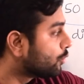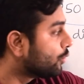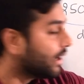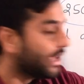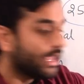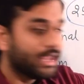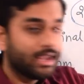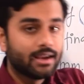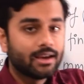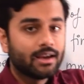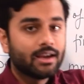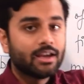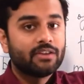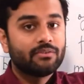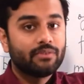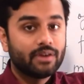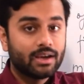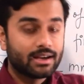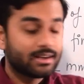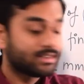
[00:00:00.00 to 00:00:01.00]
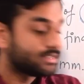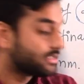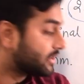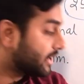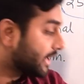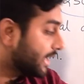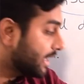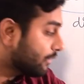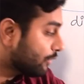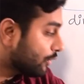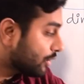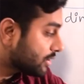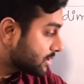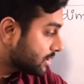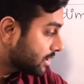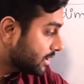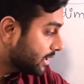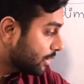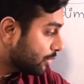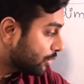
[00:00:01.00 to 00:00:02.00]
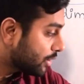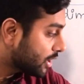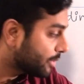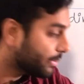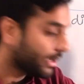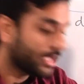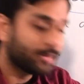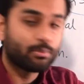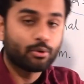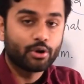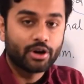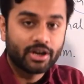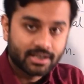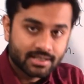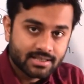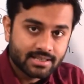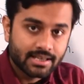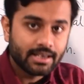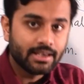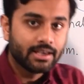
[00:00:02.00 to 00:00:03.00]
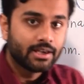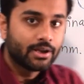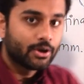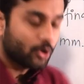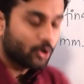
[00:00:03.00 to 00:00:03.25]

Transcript: to A, where strain was denoted by point C